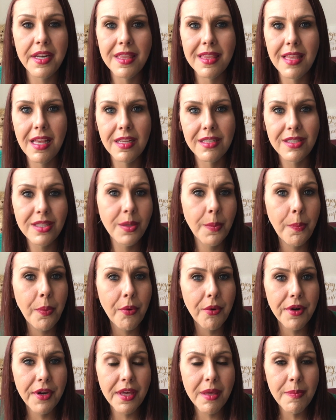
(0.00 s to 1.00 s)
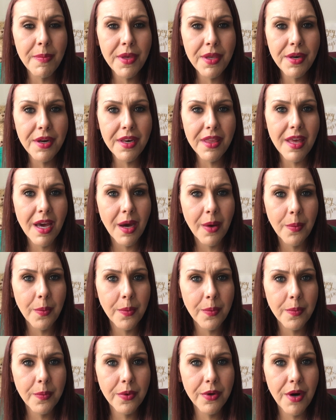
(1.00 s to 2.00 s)
the support community that
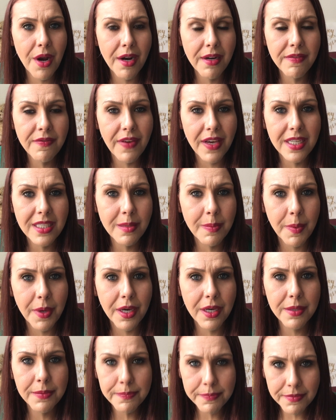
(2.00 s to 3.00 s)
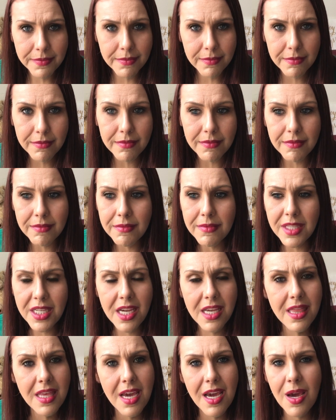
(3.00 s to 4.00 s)
were on Facebook,
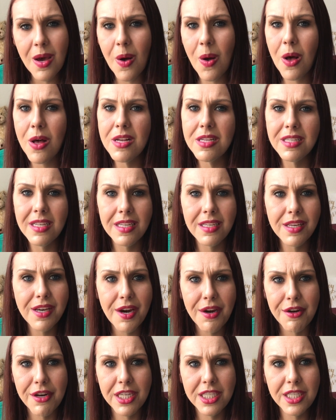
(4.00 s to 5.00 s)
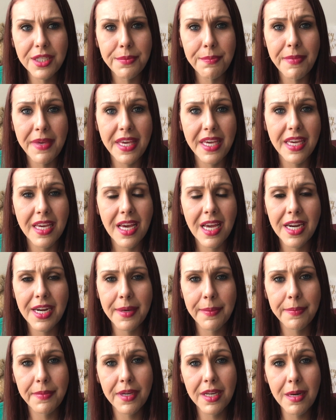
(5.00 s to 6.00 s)
they all encouraged me, and
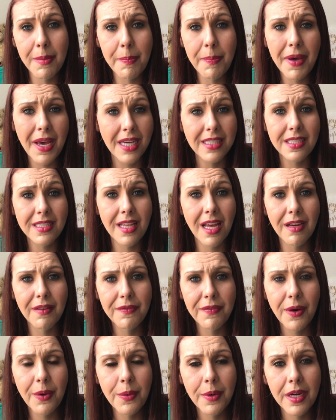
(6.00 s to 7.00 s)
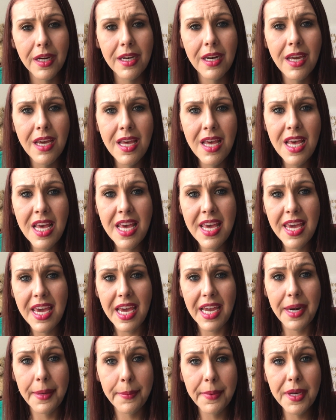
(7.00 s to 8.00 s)
I'm going to pass that forward,
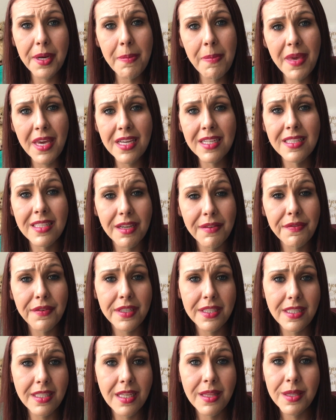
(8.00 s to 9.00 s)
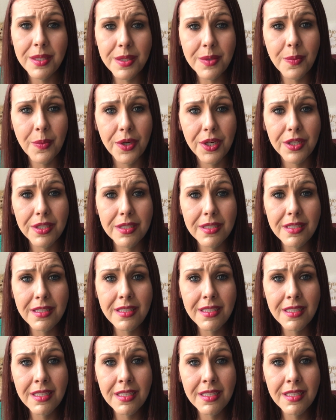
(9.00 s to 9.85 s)
and I'm going to make a difference in this world,